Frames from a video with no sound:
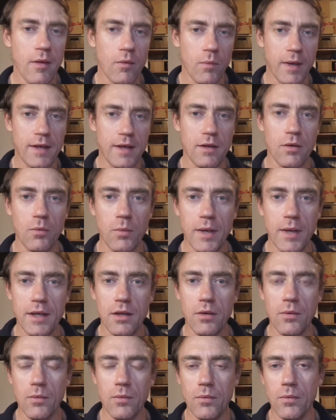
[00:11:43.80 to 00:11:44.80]
when
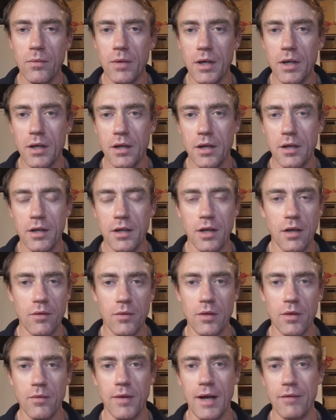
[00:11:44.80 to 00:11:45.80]
you
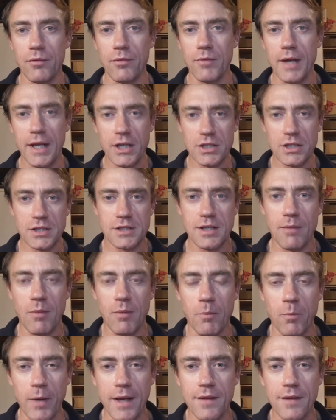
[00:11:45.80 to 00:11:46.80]
you have a relationship
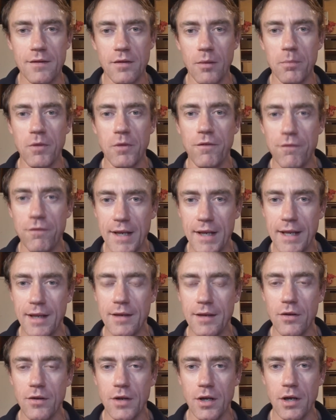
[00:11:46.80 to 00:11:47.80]
that breaks up, you feel it
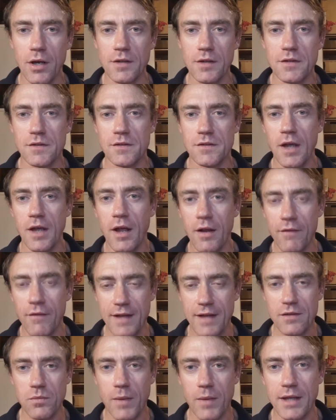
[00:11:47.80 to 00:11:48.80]
in your guts.
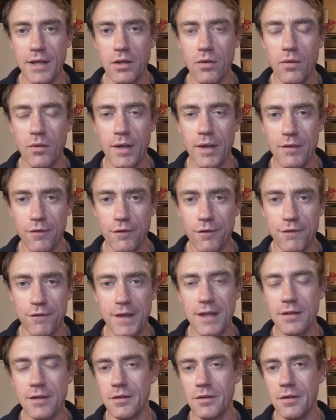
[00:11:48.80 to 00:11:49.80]
That's where you
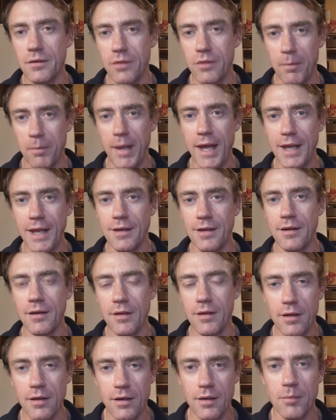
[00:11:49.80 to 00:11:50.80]
feel the pain.
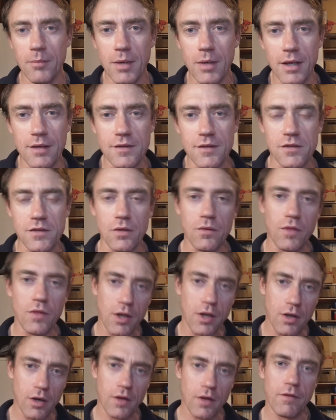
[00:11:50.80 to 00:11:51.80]
And so
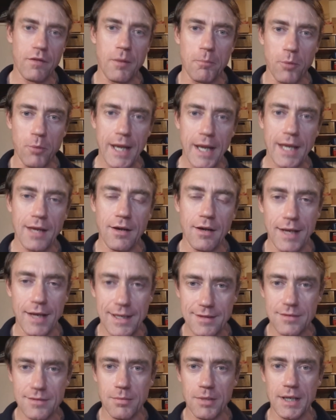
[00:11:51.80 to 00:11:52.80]
the gut and the brain are
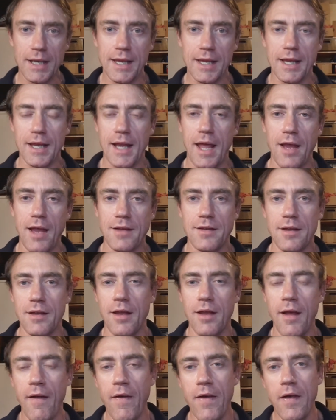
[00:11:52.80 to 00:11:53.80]
intimately
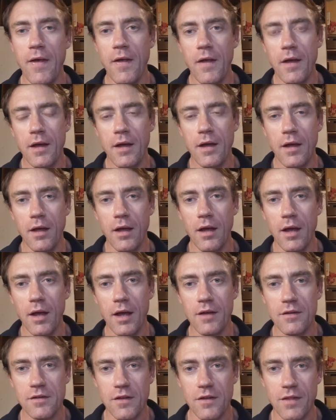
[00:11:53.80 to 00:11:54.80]
connected.
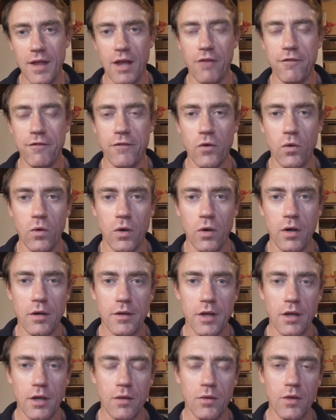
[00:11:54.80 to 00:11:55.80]
And so therefore,
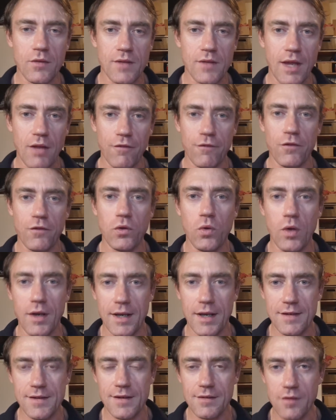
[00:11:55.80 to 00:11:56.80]
you take food
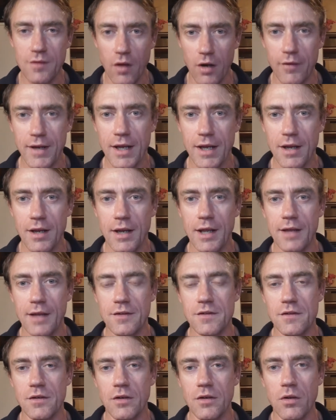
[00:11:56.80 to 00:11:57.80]
and it's in direct
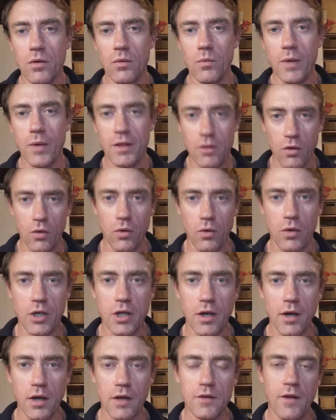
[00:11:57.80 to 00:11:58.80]
connection with your
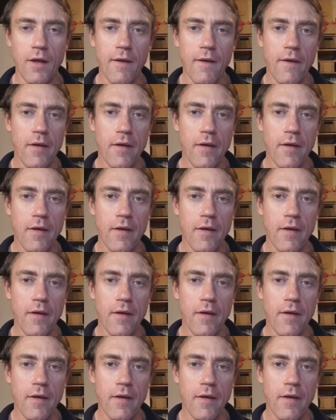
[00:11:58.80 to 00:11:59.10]
gut.